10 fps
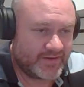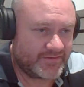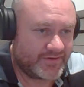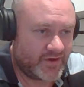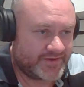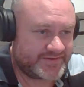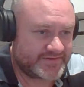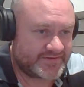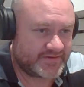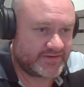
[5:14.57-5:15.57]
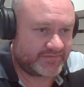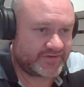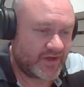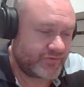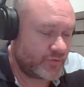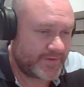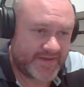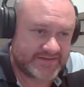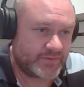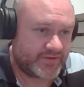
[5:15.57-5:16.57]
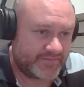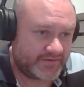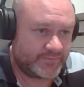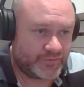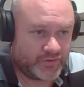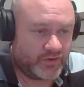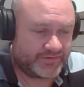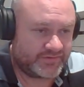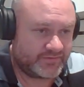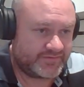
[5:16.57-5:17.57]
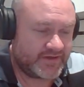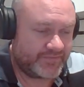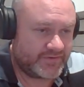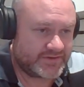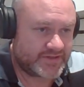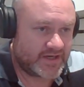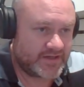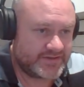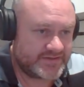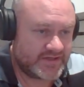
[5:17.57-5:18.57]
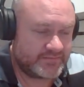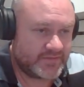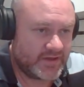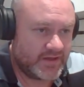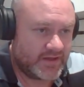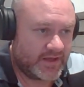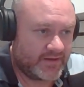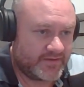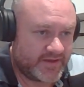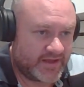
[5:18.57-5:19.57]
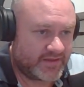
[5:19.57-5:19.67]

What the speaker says: nicest thing to have to go through. But that's what they've had to put on to get the Australian team there.